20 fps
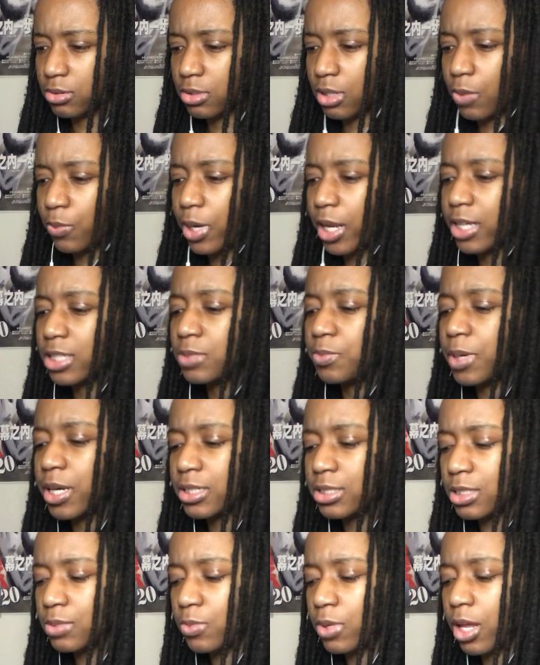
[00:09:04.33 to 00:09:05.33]
Not what I
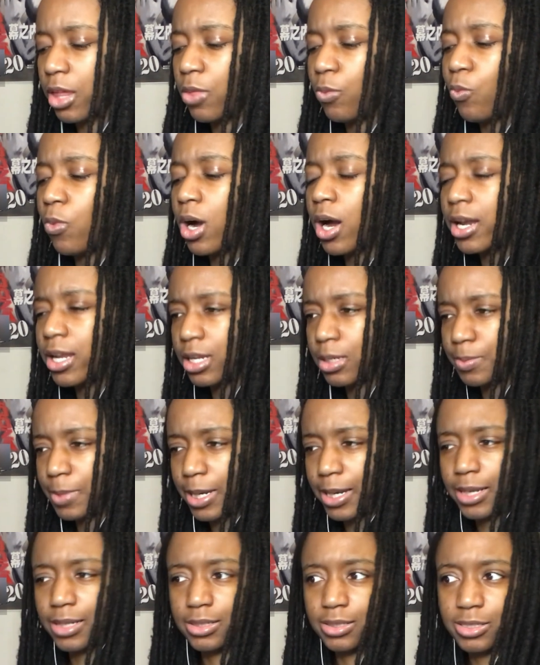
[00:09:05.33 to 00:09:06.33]
expected, but I wanted,
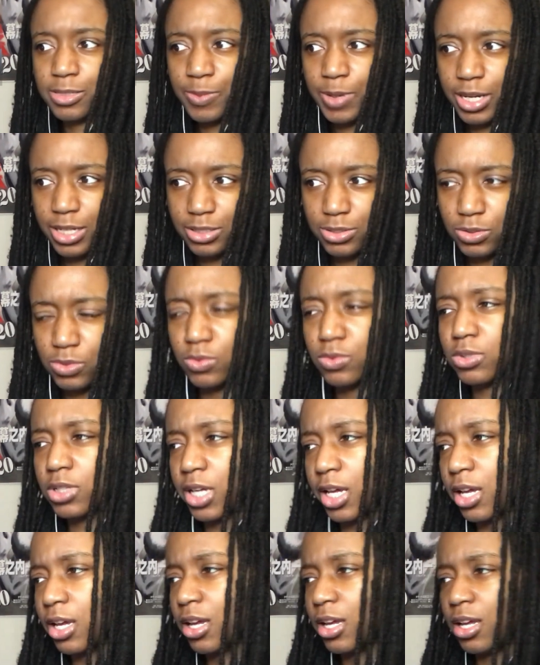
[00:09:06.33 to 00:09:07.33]
but I didn't expect, so
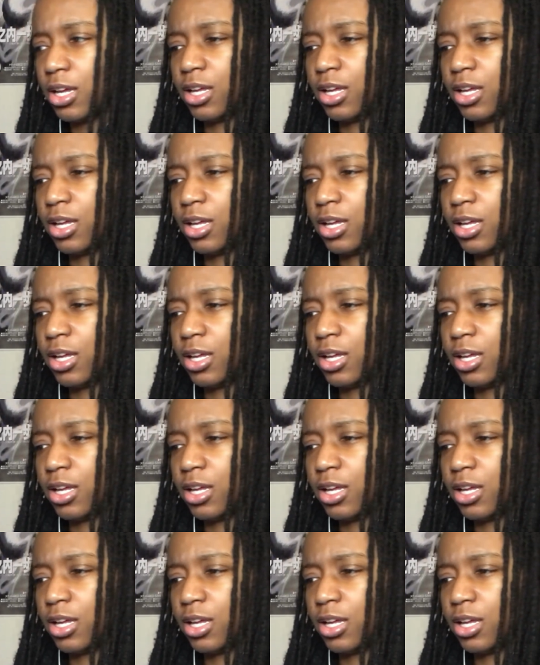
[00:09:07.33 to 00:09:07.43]
okay.